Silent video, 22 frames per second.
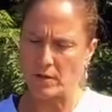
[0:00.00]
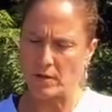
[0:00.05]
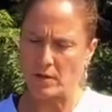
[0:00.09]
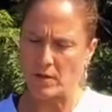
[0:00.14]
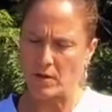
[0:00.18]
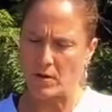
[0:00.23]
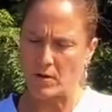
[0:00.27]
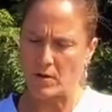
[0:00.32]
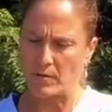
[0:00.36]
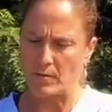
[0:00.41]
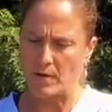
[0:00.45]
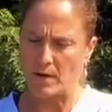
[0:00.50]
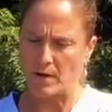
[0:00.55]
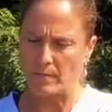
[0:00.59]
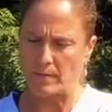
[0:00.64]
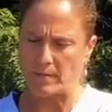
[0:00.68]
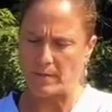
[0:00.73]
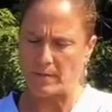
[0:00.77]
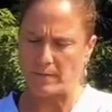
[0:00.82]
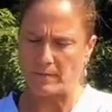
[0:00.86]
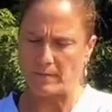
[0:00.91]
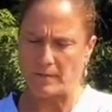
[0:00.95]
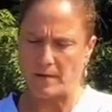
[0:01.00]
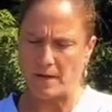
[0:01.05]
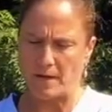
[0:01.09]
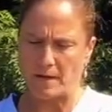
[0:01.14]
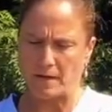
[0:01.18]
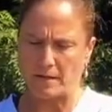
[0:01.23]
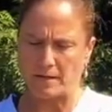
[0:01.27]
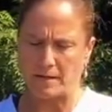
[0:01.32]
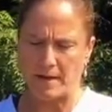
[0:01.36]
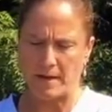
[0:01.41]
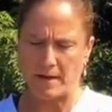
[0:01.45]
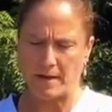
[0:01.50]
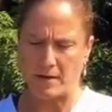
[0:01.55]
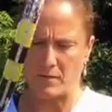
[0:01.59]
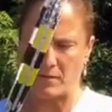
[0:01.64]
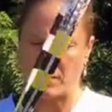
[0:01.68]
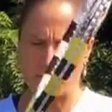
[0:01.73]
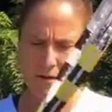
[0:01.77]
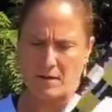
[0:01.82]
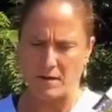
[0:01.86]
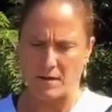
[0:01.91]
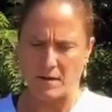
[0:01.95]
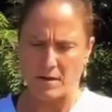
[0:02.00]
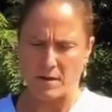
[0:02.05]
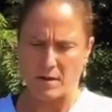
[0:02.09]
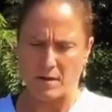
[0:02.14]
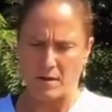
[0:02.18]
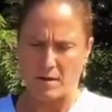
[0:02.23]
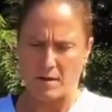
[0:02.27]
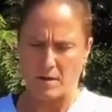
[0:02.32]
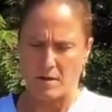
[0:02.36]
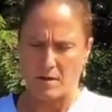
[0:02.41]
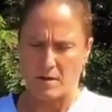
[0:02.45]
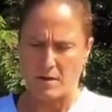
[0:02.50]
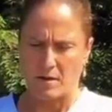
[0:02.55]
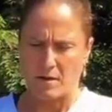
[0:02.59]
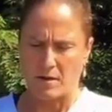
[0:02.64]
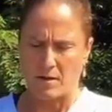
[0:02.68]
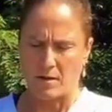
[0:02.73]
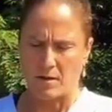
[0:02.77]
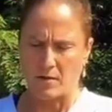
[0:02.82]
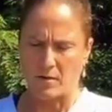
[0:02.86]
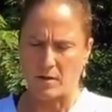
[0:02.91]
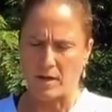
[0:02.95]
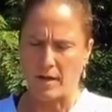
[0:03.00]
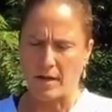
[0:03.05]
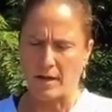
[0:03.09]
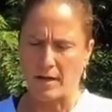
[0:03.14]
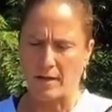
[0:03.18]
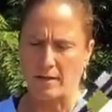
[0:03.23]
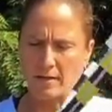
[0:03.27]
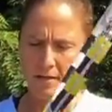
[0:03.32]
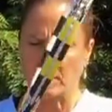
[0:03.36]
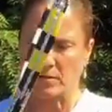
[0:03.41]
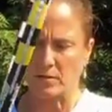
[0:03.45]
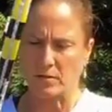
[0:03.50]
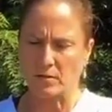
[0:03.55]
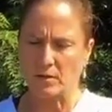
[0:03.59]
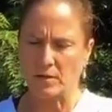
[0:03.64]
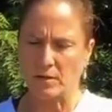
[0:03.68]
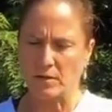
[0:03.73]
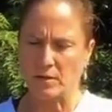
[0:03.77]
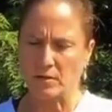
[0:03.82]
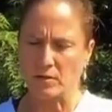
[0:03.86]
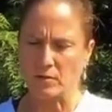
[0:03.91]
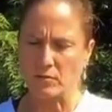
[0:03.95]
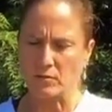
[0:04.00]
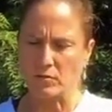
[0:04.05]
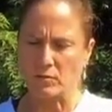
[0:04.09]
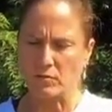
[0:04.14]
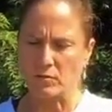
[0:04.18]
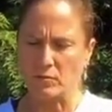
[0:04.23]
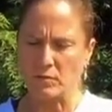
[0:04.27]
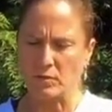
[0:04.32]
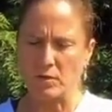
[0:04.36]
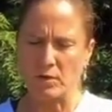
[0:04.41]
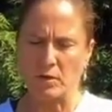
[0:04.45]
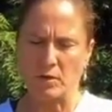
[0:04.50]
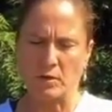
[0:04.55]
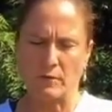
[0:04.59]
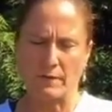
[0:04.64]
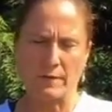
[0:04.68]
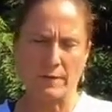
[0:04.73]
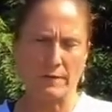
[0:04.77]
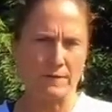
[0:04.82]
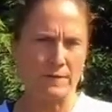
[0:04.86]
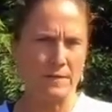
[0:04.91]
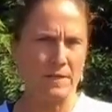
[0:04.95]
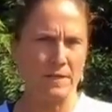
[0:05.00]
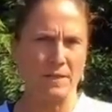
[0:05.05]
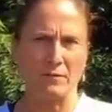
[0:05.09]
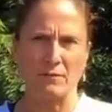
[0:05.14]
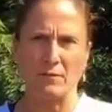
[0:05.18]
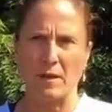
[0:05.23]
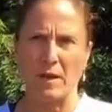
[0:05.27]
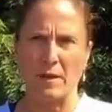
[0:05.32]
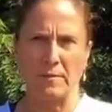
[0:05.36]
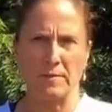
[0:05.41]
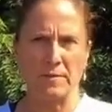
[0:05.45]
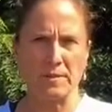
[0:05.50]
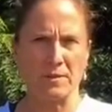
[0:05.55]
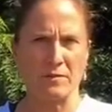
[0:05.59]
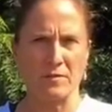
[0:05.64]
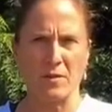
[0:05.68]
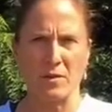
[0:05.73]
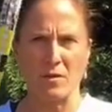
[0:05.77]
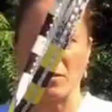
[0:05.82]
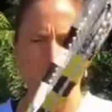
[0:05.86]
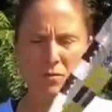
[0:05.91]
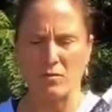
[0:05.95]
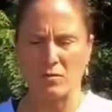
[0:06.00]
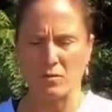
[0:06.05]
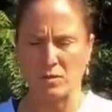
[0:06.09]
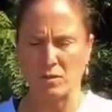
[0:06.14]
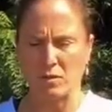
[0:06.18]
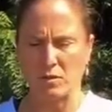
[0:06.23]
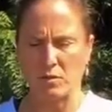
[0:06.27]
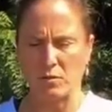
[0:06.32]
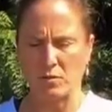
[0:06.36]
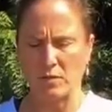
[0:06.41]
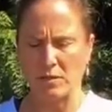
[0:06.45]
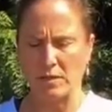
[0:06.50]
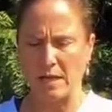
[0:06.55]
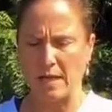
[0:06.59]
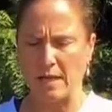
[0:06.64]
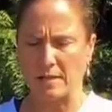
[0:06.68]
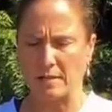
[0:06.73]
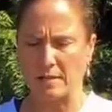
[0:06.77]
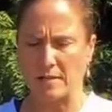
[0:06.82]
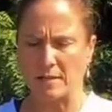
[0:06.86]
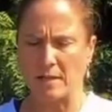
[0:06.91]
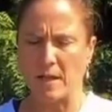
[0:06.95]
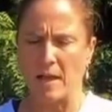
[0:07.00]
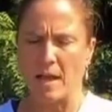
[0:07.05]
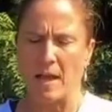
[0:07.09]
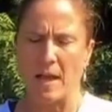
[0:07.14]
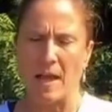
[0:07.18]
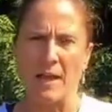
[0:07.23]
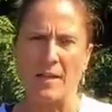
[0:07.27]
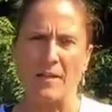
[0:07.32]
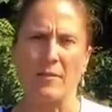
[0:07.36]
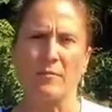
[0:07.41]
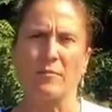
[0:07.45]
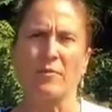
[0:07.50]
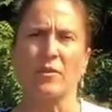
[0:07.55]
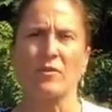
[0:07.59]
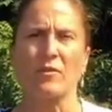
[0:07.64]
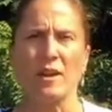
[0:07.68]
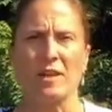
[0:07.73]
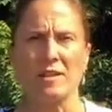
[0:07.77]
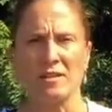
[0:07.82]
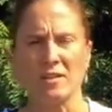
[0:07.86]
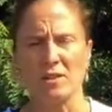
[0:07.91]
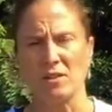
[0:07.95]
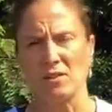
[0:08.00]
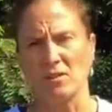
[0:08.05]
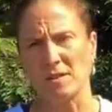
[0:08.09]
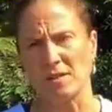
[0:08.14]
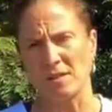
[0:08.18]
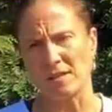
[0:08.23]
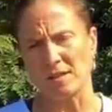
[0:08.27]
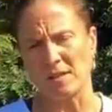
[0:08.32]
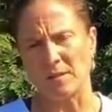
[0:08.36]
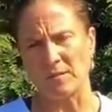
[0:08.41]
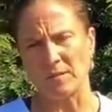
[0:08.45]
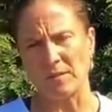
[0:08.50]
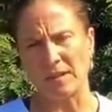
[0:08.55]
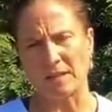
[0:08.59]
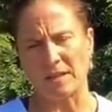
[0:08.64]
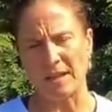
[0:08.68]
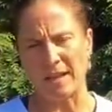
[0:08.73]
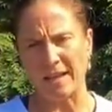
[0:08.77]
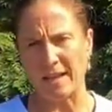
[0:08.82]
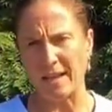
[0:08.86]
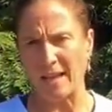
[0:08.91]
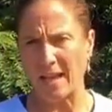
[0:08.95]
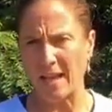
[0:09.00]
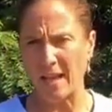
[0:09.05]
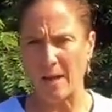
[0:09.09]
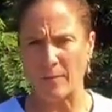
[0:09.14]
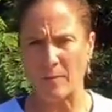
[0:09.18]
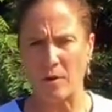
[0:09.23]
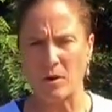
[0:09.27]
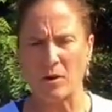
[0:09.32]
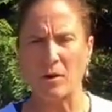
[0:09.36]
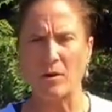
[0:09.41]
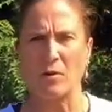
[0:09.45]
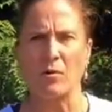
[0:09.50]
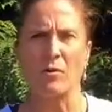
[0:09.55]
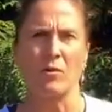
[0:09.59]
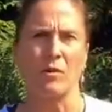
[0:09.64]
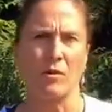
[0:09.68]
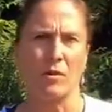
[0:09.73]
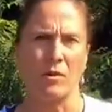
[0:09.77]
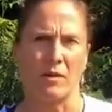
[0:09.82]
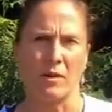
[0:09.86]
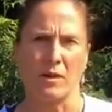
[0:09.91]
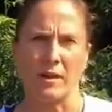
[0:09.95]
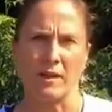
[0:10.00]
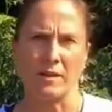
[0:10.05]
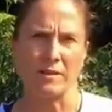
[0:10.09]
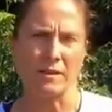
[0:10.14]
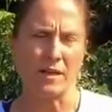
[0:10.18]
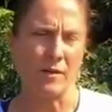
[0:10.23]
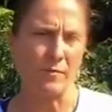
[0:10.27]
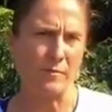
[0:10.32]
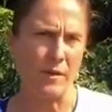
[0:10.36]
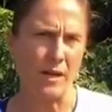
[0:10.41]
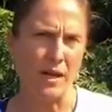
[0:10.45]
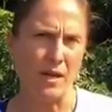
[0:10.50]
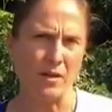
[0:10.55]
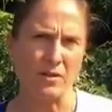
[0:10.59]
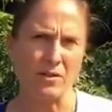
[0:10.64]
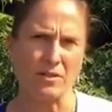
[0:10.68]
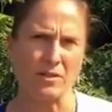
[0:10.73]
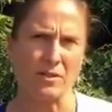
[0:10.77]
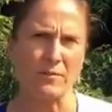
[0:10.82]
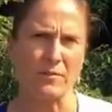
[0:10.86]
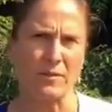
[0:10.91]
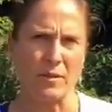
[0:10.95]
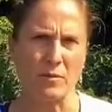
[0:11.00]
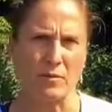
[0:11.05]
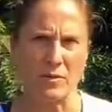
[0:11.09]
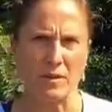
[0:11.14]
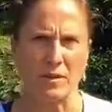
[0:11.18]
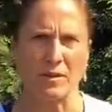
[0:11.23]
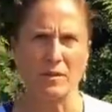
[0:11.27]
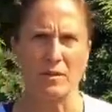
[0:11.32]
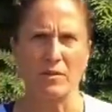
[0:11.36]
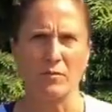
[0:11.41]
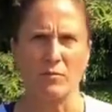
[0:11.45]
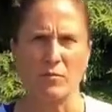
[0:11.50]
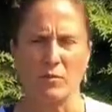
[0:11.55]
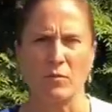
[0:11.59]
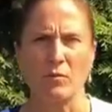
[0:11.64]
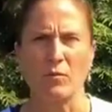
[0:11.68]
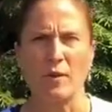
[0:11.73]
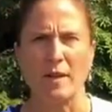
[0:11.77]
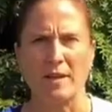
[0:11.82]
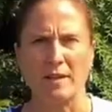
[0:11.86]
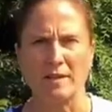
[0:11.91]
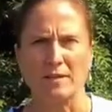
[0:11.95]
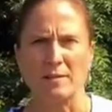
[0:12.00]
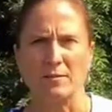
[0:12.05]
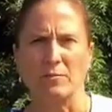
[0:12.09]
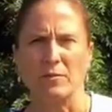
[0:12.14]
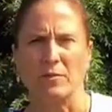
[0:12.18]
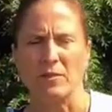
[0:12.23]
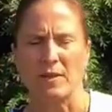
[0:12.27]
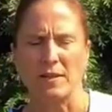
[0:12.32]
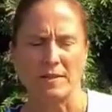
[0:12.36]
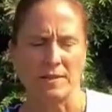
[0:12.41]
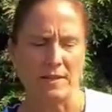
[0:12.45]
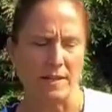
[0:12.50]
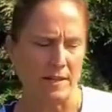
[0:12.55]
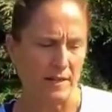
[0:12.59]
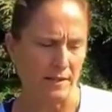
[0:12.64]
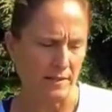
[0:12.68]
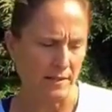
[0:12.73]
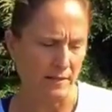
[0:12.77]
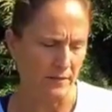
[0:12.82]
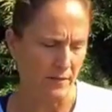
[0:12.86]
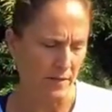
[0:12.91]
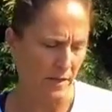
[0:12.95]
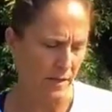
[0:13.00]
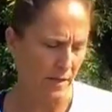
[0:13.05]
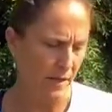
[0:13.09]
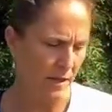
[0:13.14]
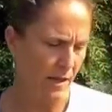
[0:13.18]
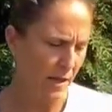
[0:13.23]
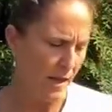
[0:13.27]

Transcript: the arm up and down. Okay, so you can do 15 reps of those 2 sets, and then progress to using something like a hammer or a dumbbell or something with a little more weight to progress that activity.